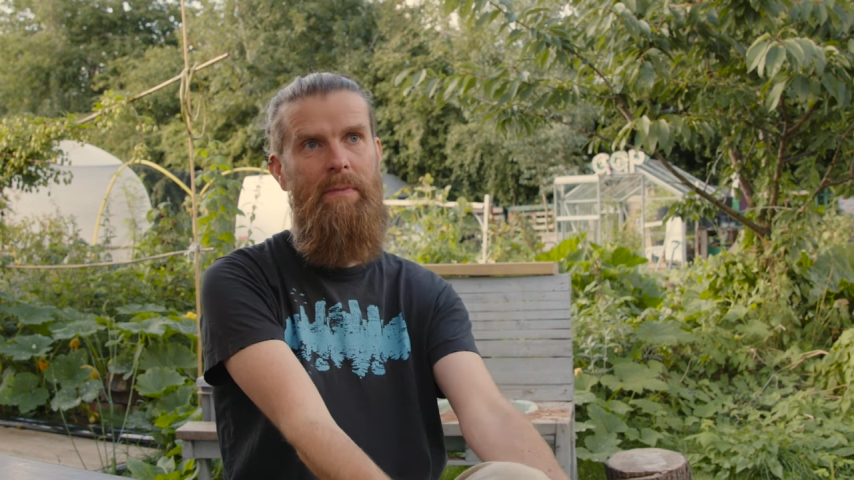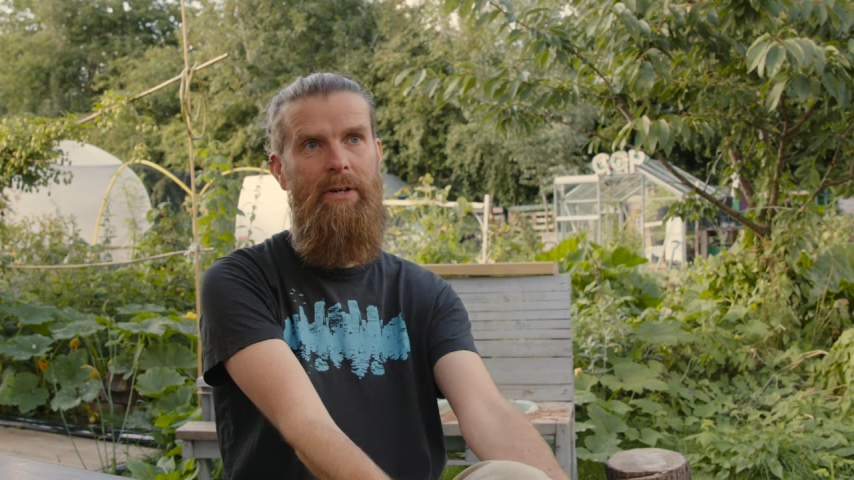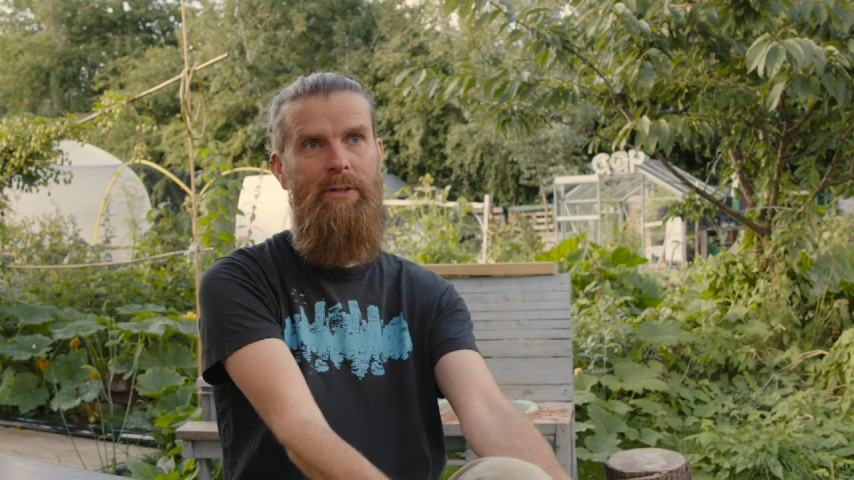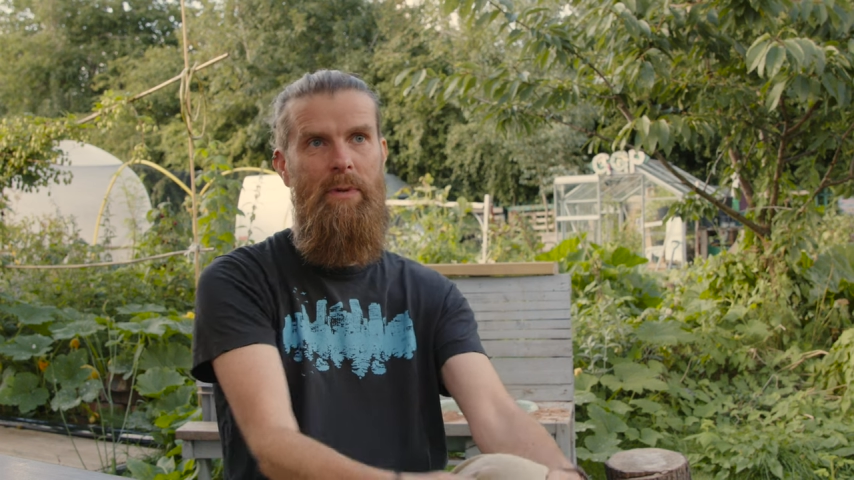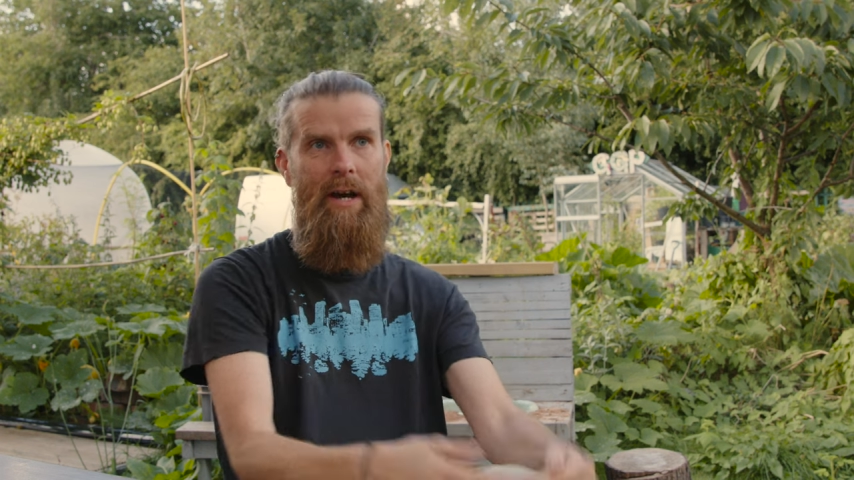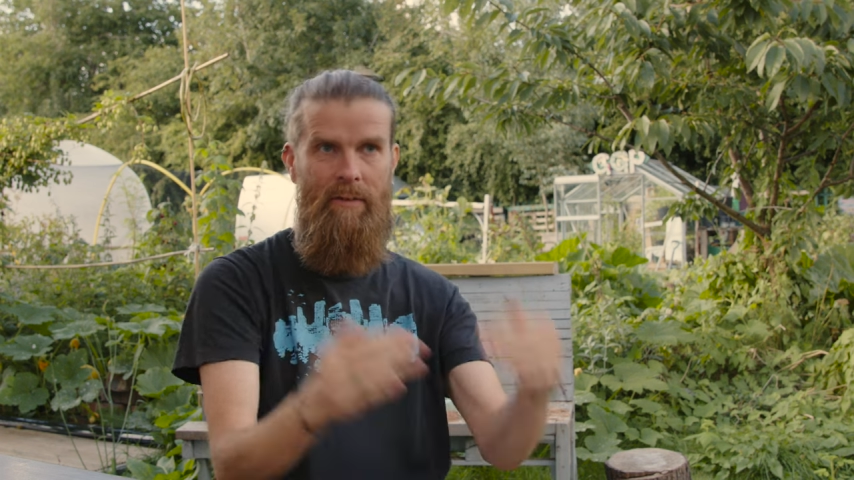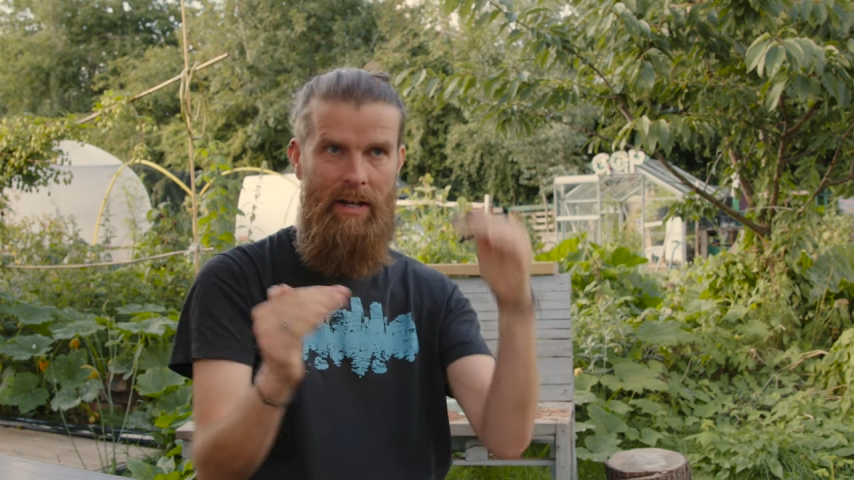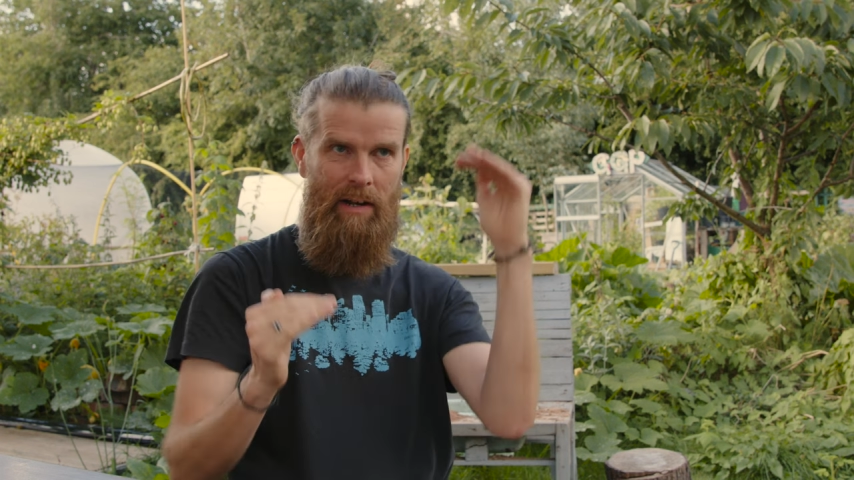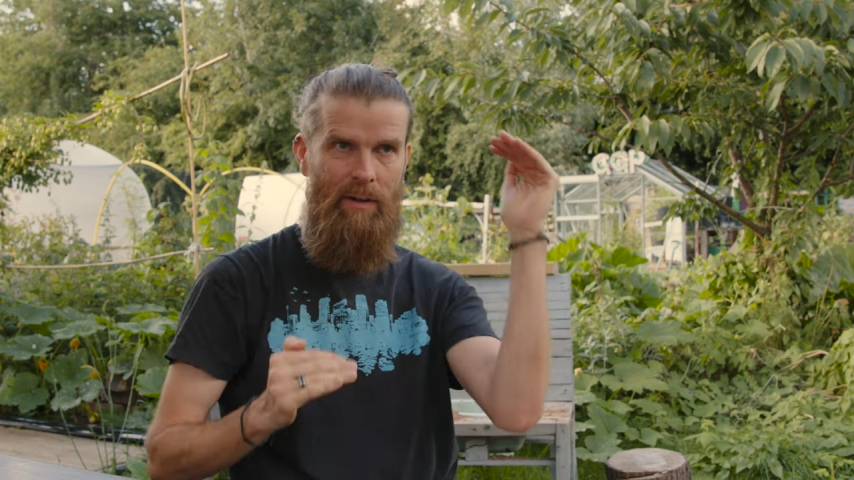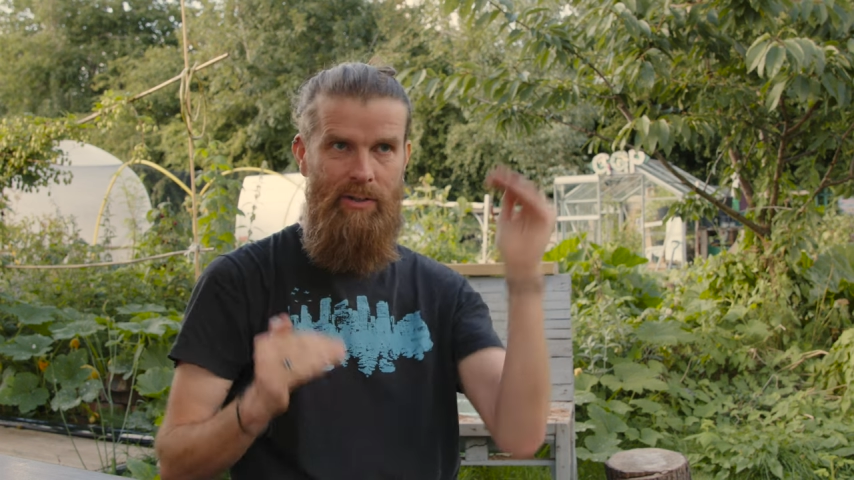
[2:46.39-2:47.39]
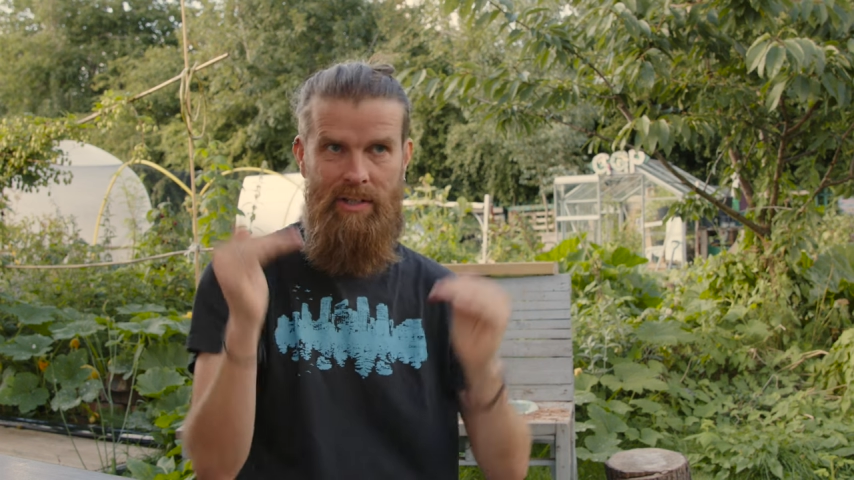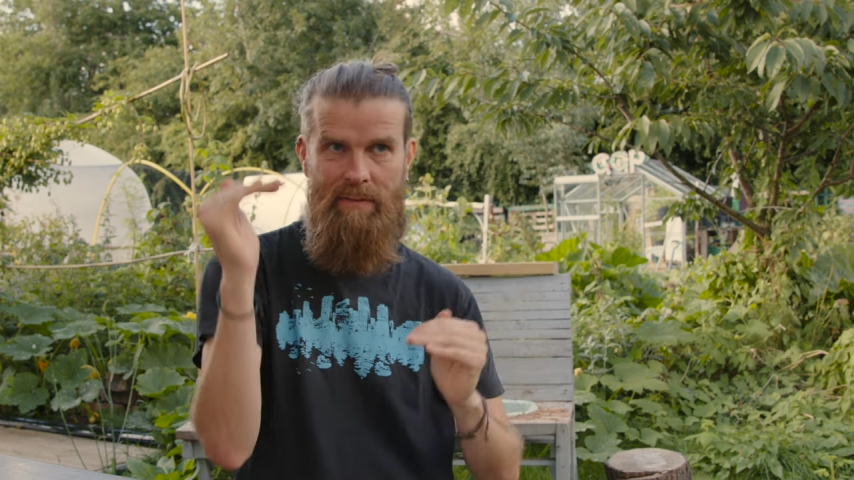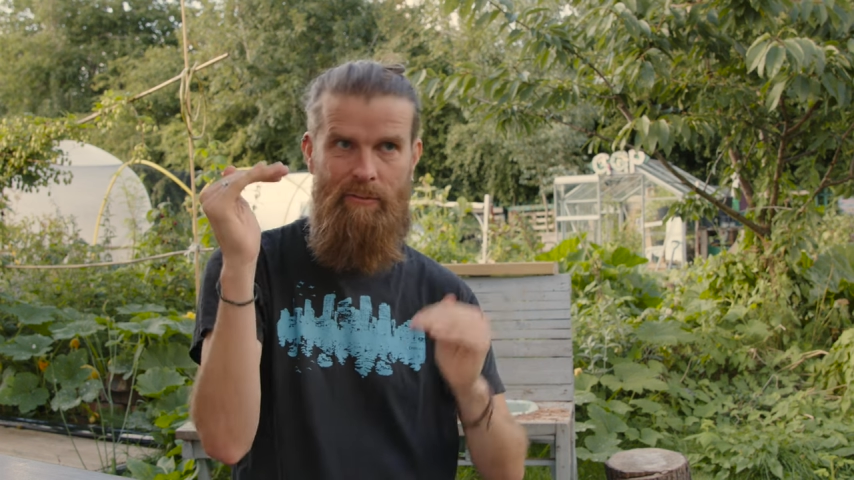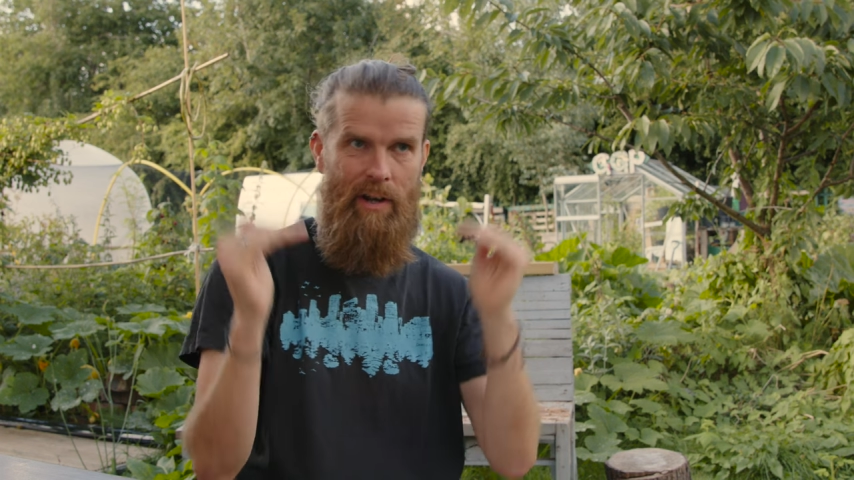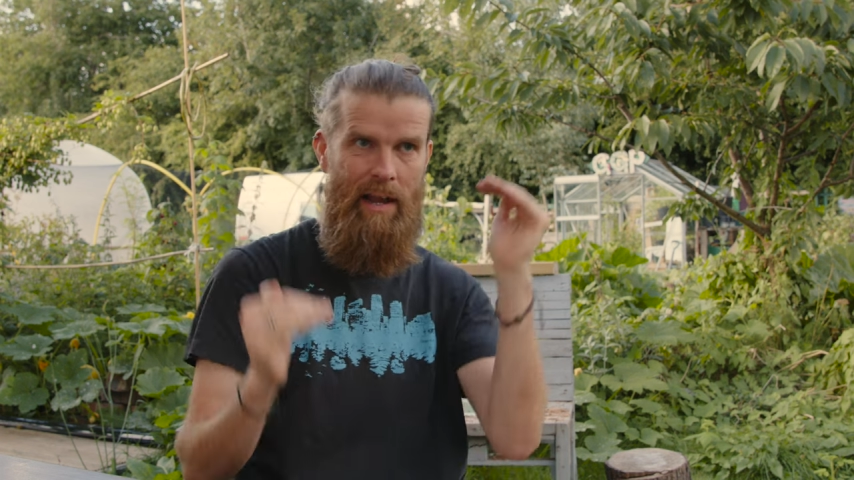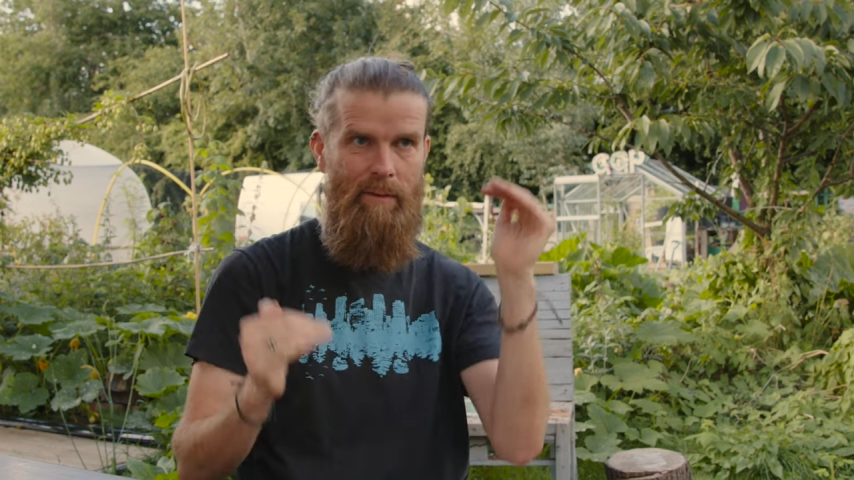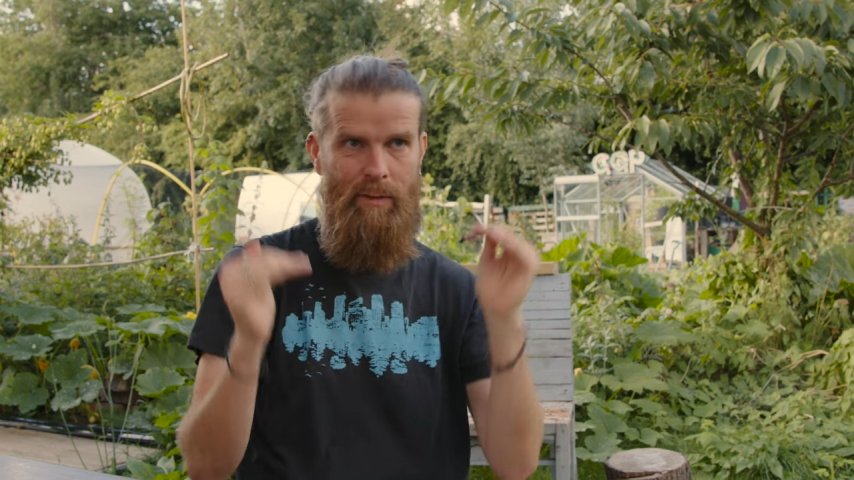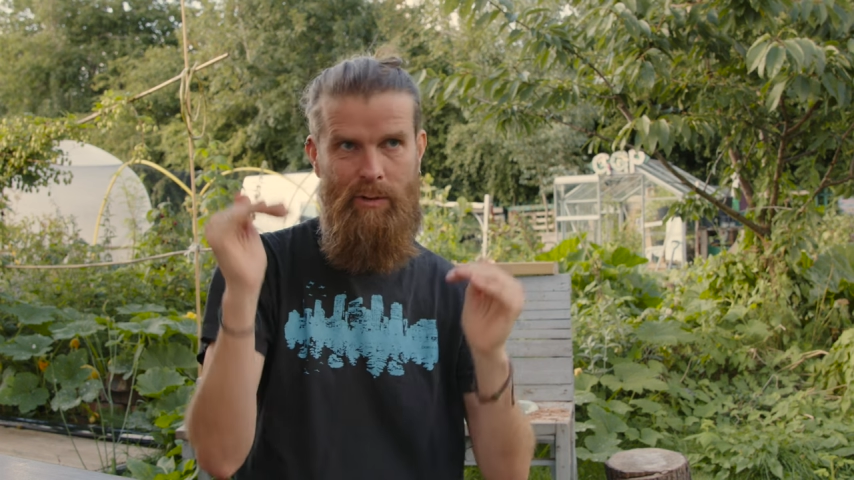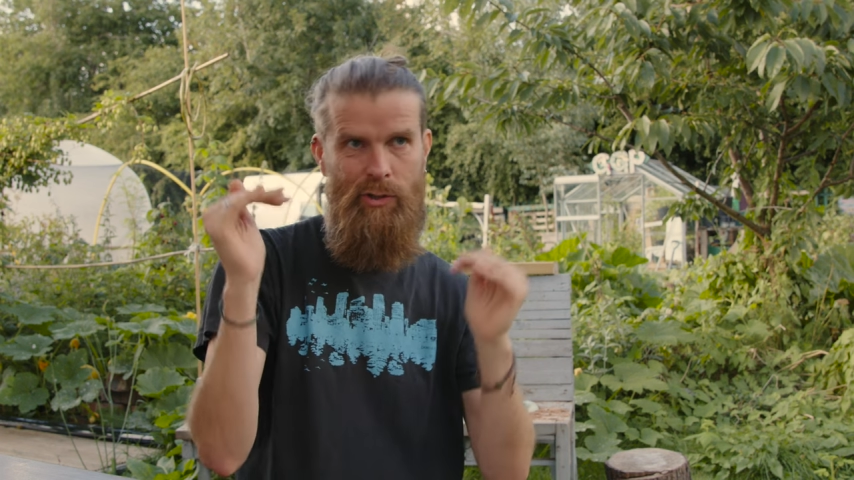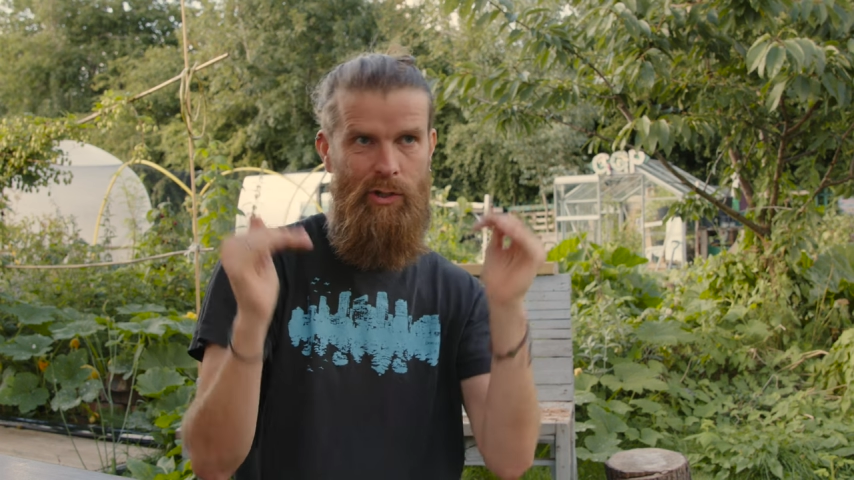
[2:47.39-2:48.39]
because we have had lots of different
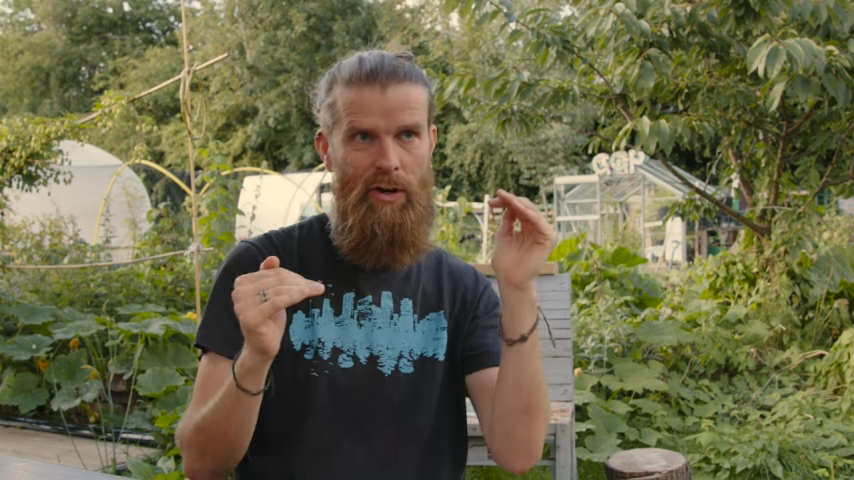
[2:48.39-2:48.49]
levels